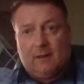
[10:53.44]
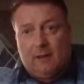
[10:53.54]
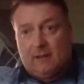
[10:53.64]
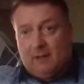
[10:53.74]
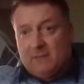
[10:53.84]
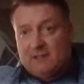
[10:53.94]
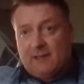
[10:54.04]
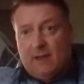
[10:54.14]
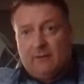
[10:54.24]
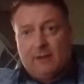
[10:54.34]
It can be
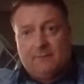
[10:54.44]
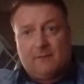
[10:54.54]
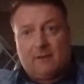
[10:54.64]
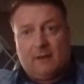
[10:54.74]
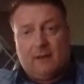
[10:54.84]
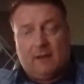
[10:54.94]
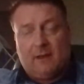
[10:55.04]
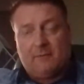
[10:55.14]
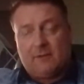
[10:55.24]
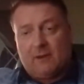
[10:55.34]
scary.
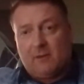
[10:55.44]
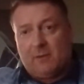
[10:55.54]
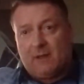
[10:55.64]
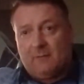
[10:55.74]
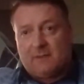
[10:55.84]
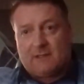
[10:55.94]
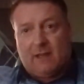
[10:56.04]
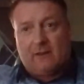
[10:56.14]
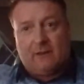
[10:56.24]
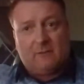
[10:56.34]
Therapy can be
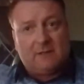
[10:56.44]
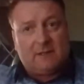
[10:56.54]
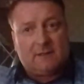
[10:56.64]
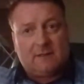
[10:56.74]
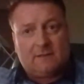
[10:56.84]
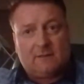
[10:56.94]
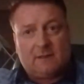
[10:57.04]
scary, which is